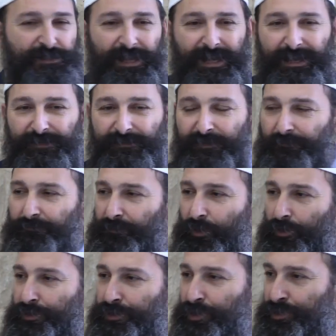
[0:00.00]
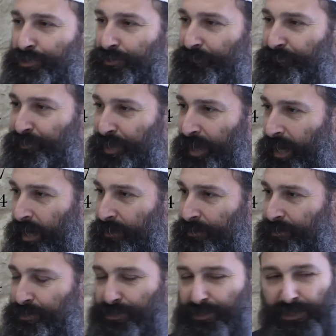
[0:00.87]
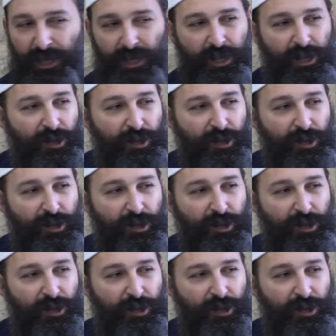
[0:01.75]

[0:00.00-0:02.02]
They gave them all sorts of tests,